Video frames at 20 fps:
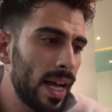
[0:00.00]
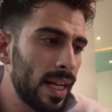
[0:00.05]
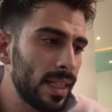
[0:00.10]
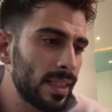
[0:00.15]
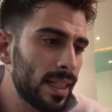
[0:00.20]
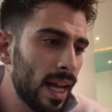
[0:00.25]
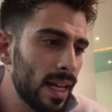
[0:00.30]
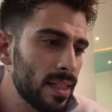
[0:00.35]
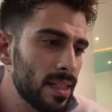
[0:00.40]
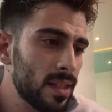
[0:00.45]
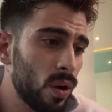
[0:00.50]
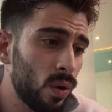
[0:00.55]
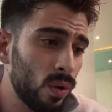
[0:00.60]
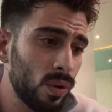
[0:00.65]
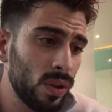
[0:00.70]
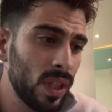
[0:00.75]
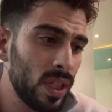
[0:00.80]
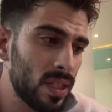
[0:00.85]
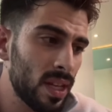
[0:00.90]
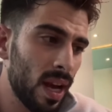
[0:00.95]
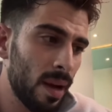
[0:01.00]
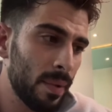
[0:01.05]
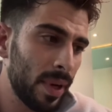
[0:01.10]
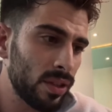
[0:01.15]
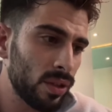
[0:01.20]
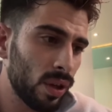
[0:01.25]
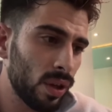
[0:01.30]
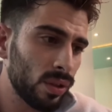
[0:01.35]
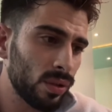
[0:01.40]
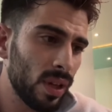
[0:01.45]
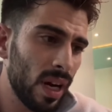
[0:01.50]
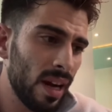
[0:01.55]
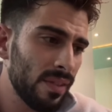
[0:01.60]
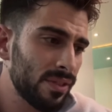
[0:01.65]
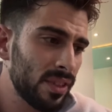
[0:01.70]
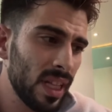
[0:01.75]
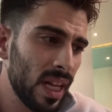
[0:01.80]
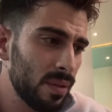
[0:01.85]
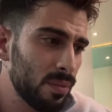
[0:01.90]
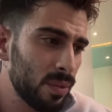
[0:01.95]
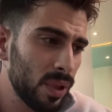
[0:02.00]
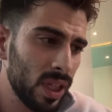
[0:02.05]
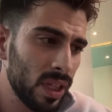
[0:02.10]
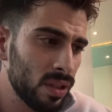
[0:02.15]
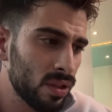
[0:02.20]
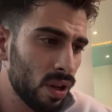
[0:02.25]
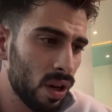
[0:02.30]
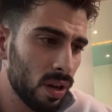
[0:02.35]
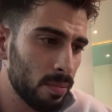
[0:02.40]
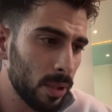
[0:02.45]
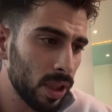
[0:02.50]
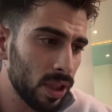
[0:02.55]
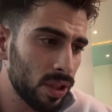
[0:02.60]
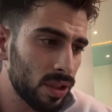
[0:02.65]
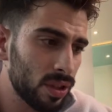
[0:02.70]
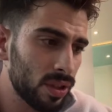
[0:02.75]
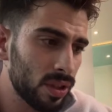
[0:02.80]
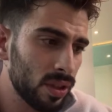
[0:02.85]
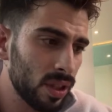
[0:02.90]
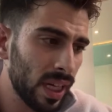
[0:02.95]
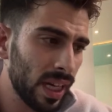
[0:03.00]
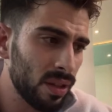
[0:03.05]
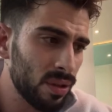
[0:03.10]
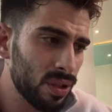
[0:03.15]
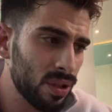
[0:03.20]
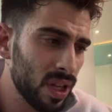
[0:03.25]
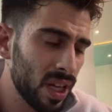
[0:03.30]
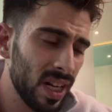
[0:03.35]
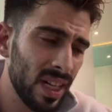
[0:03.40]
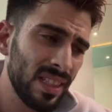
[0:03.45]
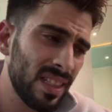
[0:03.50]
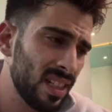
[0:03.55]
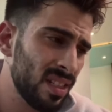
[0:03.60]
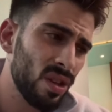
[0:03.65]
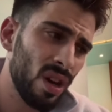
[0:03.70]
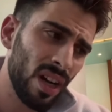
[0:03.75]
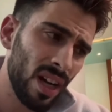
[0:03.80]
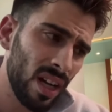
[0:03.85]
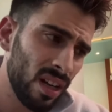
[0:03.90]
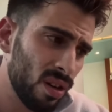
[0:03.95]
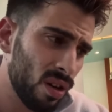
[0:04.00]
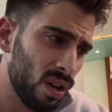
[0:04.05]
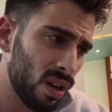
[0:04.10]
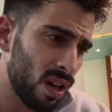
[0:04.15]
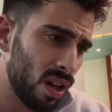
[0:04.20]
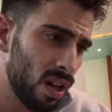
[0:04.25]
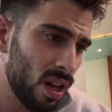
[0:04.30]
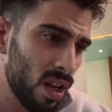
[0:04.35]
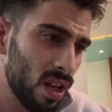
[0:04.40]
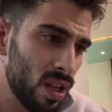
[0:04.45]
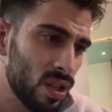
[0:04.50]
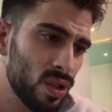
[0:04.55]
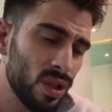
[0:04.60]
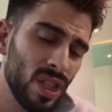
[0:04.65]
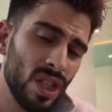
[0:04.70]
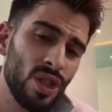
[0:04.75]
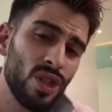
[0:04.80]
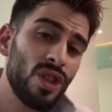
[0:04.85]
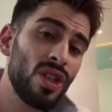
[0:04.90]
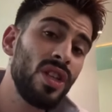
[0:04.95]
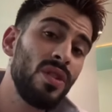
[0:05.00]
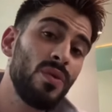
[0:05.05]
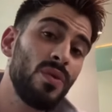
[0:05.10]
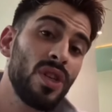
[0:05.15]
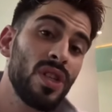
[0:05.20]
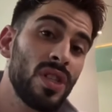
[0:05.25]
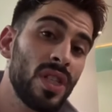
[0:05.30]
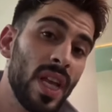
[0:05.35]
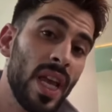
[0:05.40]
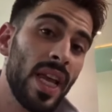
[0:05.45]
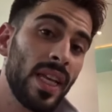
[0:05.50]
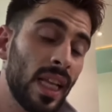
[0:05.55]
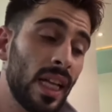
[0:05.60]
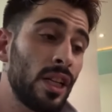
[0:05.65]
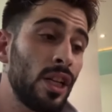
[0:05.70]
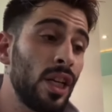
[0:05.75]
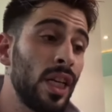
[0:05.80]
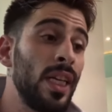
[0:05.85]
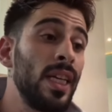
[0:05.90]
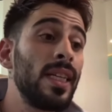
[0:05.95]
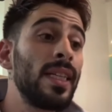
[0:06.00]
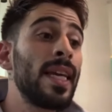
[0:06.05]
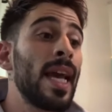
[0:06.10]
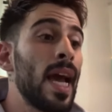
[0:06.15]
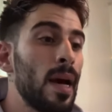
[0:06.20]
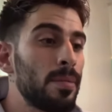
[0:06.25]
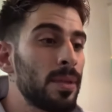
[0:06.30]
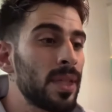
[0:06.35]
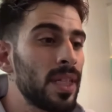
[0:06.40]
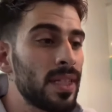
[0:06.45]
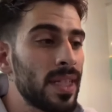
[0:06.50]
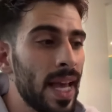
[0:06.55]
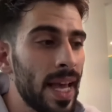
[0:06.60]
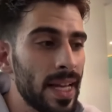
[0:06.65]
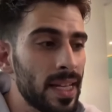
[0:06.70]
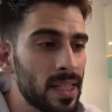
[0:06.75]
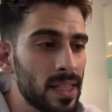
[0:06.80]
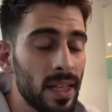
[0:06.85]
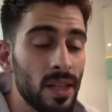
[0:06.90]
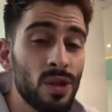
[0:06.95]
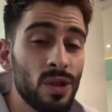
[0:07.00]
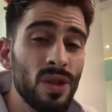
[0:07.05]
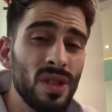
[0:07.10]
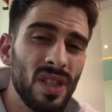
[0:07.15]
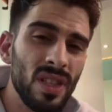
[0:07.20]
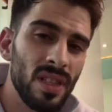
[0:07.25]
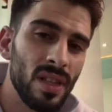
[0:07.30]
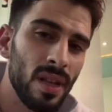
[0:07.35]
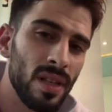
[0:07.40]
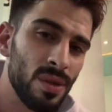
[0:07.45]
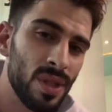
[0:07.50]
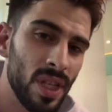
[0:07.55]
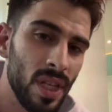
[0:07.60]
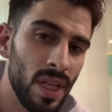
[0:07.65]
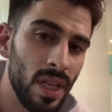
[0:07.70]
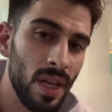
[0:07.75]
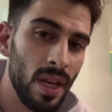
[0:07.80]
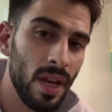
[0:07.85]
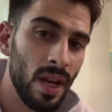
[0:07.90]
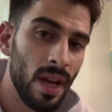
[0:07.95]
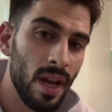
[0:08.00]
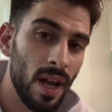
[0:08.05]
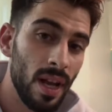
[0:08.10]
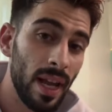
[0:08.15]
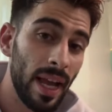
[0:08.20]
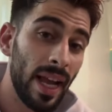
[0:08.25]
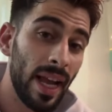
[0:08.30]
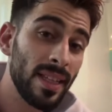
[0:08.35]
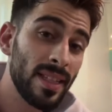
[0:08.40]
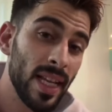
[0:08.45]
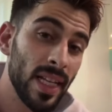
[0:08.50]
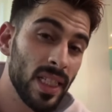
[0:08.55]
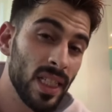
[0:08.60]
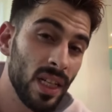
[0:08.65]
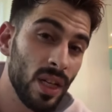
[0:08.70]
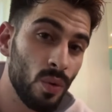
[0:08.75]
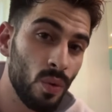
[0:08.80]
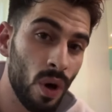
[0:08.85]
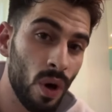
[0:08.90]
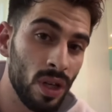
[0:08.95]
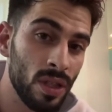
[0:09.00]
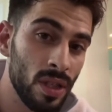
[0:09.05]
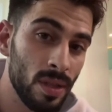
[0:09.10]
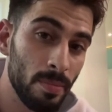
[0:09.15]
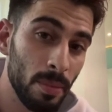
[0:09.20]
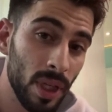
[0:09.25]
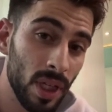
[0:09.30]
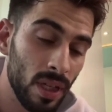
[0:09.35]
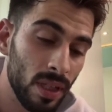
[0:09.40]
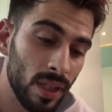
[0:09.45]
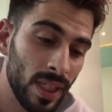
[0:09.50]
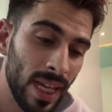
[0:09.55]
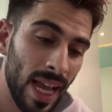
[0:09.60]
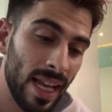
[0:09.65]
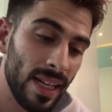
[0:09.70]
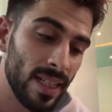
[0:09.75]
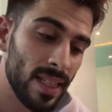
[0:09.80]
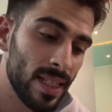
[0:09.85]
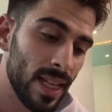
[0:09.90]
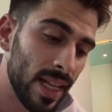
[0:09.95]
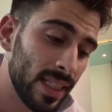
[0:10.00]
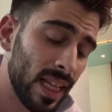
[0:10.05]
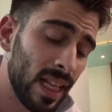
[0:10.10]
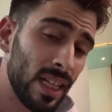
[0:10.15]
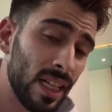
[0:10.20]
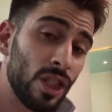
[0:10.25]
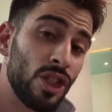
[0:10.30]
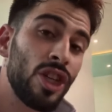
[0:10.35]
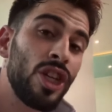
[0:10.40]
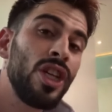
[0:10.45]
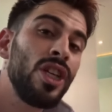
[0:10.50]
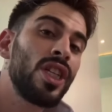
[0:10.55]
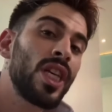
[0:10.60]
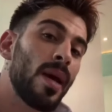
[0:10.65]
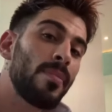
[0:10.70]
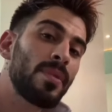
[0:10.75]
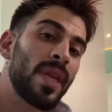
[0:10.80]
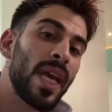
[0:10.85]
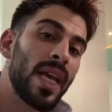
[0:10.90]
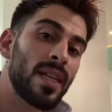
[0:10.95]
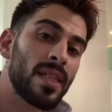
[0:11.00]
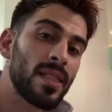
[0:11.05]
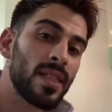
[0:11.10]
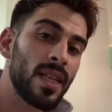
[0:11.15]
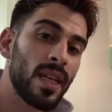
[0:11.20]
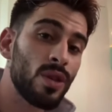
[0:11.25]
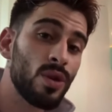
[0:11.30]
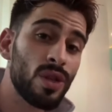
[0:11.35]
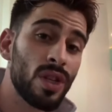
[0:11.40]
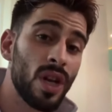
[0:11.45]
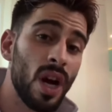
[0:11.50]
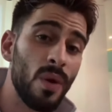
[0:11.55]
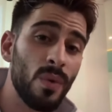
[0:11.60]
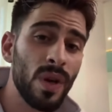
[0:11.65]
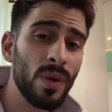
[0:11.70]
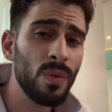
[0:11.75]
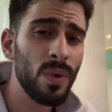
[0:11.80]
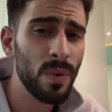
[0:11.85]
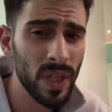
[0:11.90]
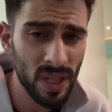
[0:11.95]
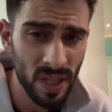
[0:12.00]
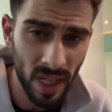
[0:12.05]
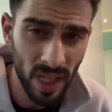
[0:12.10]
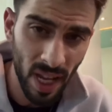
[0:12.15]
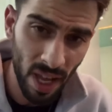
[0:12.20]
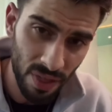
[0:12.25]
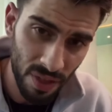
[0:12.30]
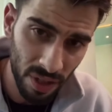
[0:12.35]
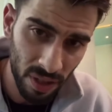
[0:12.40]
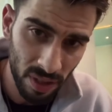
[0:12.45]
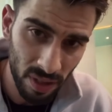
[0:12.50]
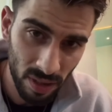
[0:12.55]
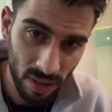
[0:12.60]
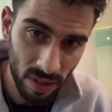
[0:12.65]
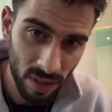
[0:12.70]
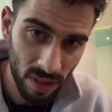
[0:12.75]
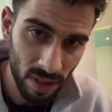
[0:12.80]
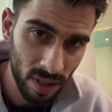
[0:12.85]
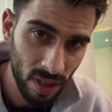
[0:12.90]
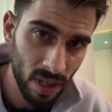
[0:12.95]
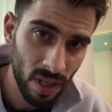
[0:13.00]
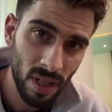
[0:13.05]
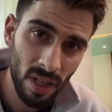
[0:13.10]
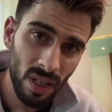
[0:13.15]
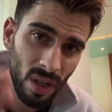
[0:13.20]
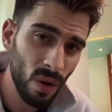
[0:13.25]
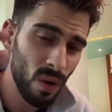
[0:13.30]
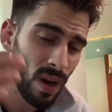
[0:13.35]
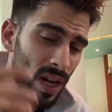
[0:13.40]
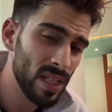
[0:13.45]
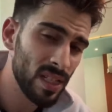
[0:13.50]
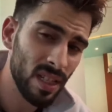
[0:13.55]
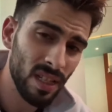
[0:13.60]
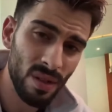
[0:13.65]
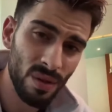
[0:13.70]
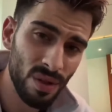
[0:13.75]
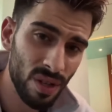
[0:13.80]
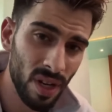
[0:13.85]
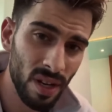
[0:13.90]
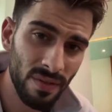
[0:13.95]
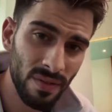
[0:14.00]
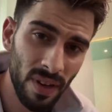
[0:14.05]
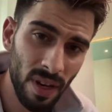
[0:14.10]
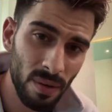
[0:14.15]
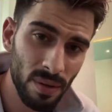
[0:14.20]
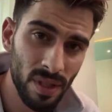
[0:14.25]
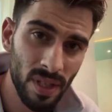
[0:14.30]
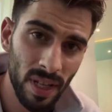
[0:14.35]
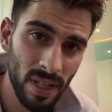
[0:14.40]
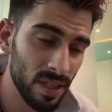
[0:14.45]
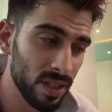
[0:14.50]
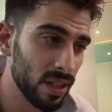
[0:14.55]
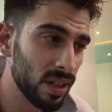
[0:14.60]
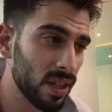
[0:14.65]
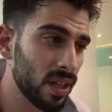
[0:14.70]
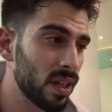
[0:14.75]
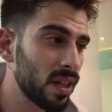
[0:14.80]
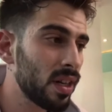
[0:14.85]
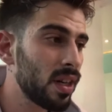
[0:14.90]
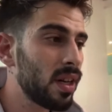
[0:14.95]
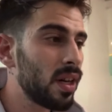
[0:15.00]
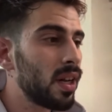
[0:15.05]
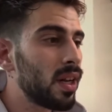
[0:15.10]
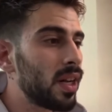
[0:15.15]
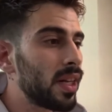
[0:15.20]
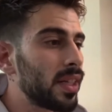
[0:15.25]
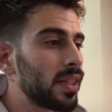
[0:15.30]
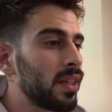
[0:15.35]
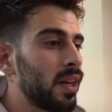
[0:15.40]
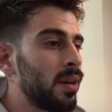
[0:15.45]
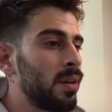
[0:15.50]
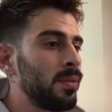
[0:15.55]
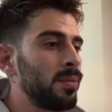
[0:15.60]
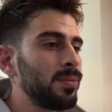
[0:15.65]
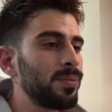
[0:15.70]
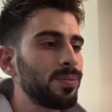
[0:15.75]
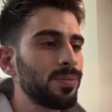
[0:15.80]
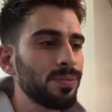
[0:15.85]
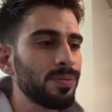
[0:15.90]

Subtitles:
And that's the only time I talked to her. After that, we didn't talk much. Like, Anushka and I didn't talk at all. So then she was saying that he kept texting. So, you see? Like, I texted her once, but Kat is saying that he kept texting Anushka when we were together. Go ask Anushka if I was texting her. Like, you know?